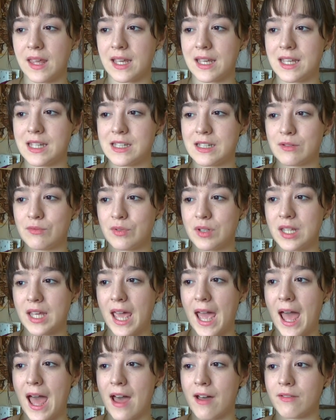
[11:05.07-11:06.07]
Like, he didn't
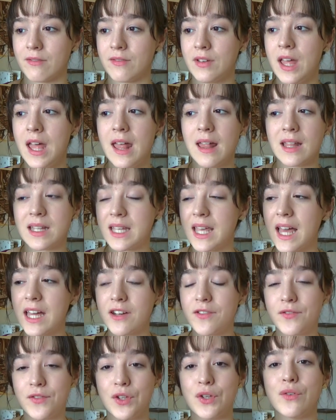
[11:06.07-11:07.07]
really have, like, he
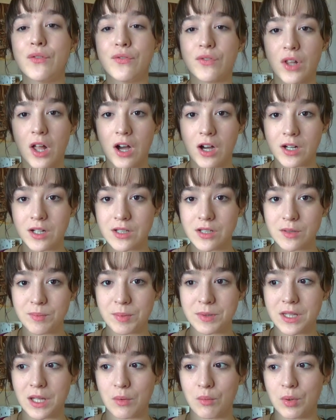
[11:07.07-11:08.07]
had a few flaws,
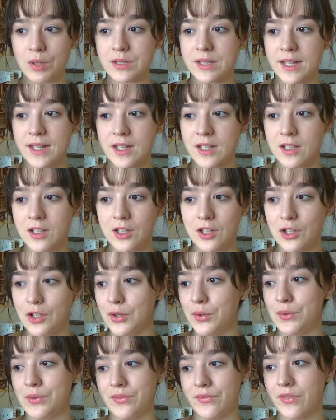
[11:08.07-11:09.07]
but they weren't like
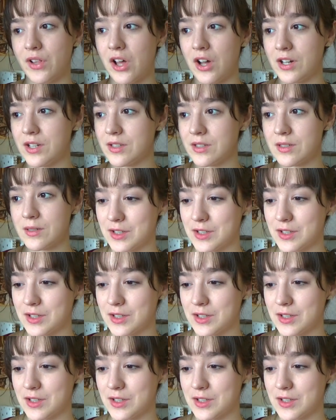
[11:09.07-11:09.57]
huge flaws.